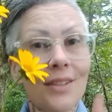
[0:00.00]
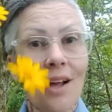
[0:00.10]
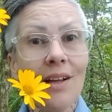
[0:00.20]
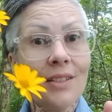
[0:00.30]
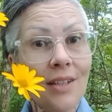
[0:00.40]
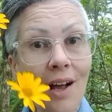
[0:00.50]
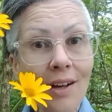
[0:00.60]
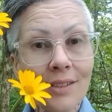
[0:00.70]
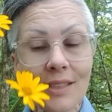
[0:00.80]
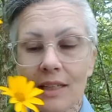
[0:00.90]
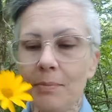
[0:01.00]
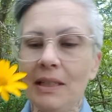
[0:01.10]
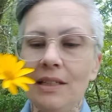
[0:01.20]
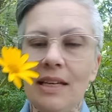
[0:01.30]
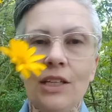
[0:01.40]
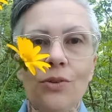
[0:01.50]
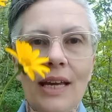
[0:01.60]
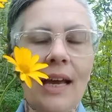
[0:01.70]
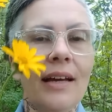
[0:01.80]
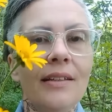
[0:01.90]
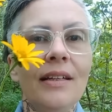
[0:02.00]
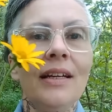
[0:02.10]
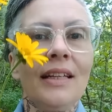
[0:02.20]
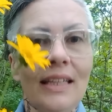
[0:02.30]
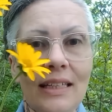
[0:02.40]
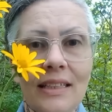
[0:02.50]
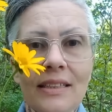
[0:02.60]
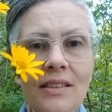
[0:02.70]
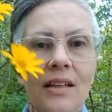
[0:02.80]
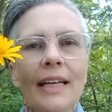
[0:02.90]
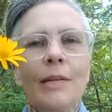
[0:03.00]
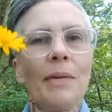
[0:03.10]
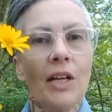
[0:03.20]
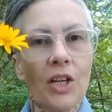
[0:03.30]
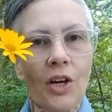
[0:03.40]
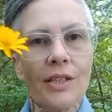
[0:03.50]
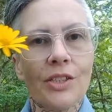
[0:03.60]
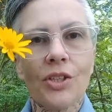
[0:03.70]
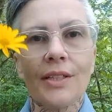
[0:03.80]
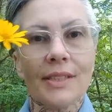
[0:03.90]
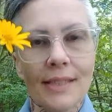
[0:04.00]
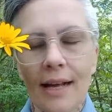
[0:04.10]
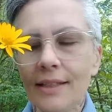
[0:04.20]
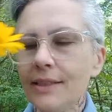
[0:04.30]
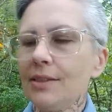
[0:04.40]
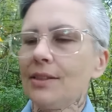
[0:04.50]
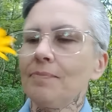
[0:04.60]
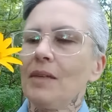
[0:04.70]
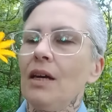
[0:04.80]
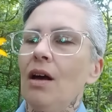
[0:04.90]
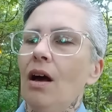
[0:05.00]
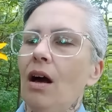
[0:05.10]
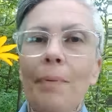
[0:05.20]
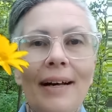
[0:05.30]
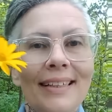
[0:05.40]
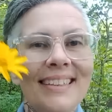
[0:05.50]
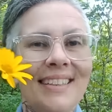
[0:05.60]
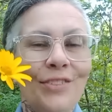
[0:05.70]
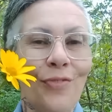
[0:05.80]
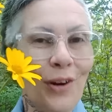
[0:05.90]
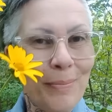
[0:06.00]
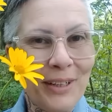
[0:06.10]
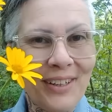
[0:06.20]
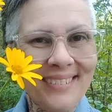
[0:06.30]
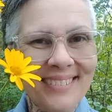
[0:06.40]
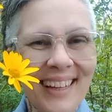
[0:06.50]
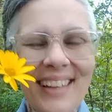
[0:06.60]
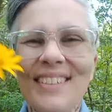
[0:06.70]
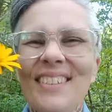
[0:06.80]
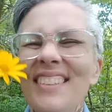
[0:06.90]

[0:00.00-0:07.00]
non-toxic, meaning that you can eat it. It can be a garnish on salads, but it is very bitter and